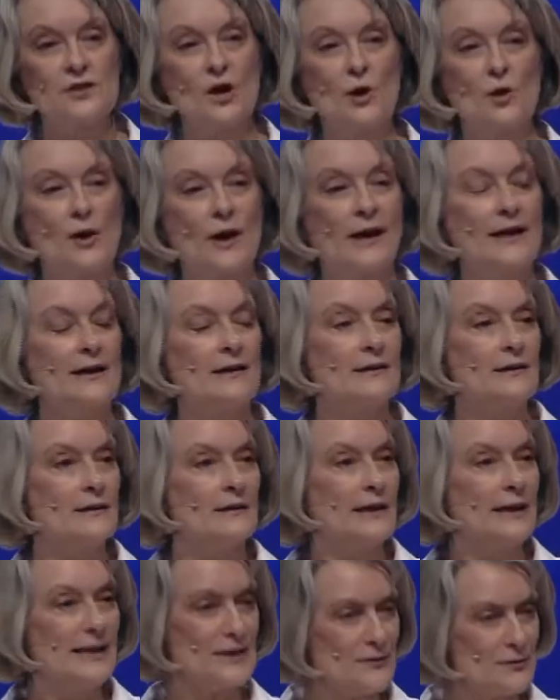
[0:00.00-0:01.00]
So
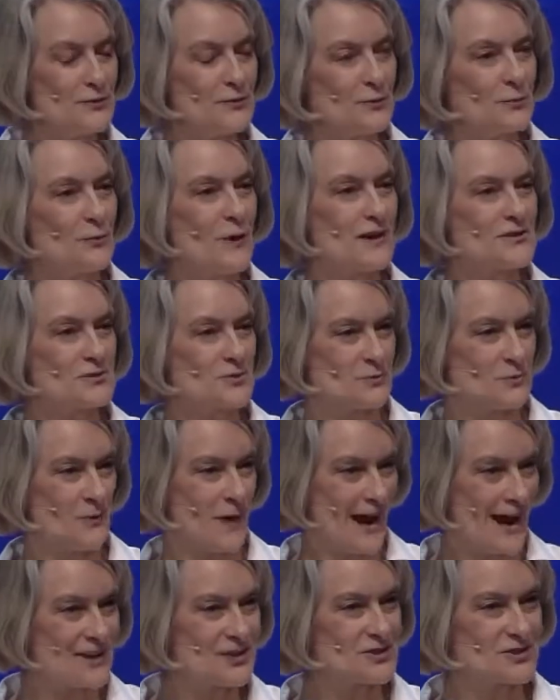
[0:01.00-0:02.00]
in the
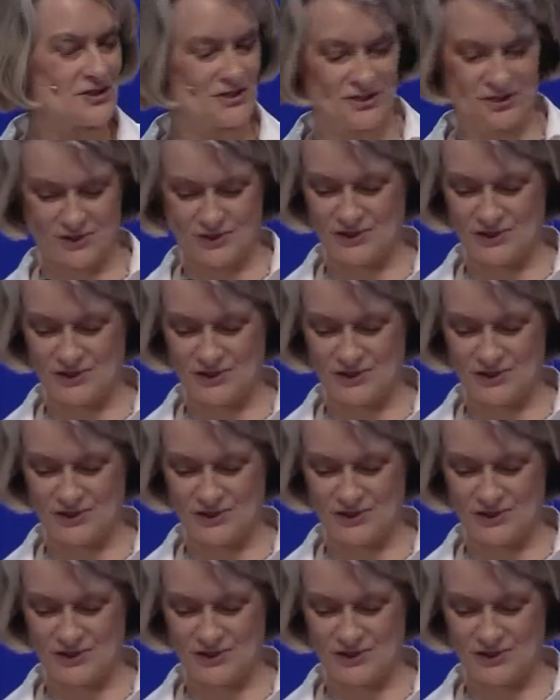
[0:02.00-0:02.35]
resurrection,